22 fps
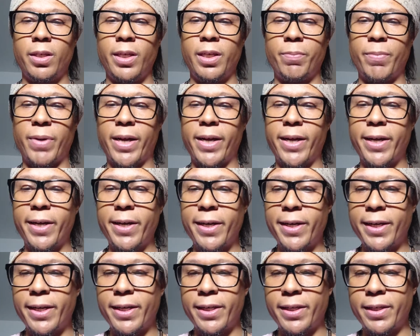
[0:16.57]
in my
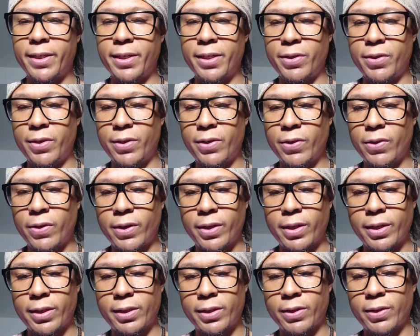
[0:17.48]
area in New
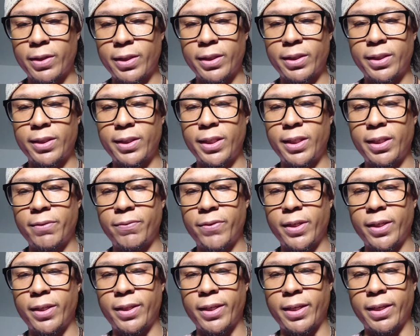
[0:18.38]
York. So let's see
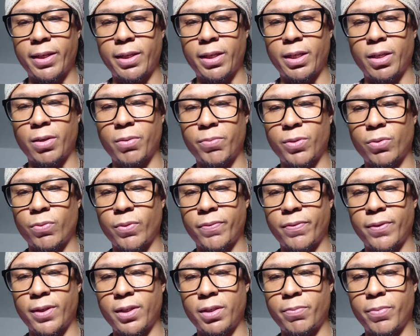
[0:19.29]
if anything comes
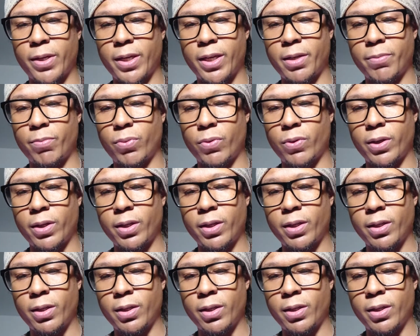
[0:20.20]
with this bad boy.